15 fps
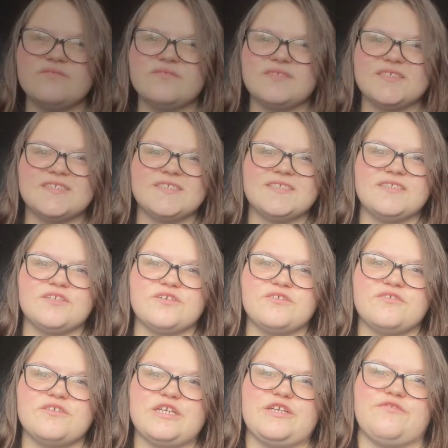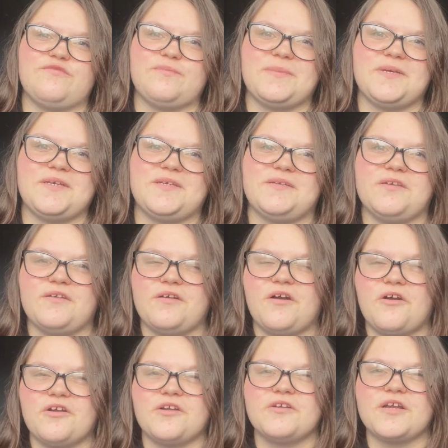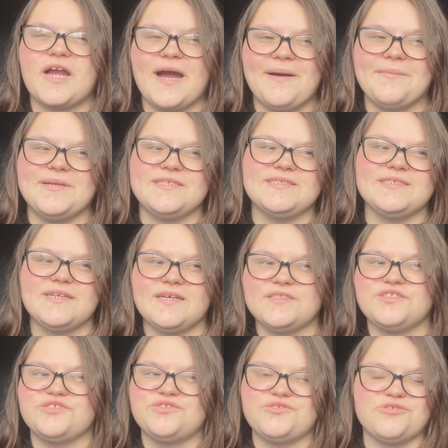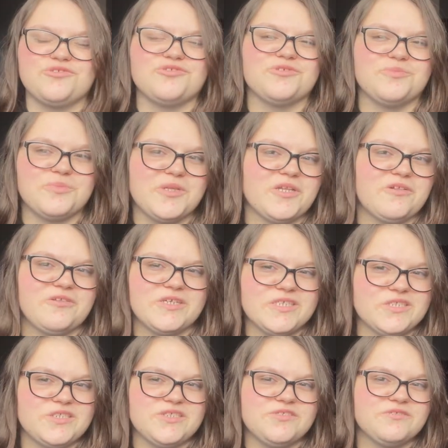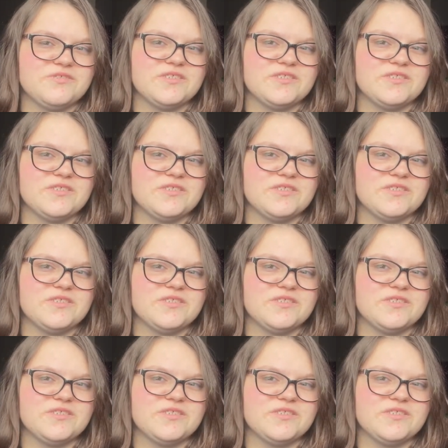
I don't really know if my art comments on the social and political issues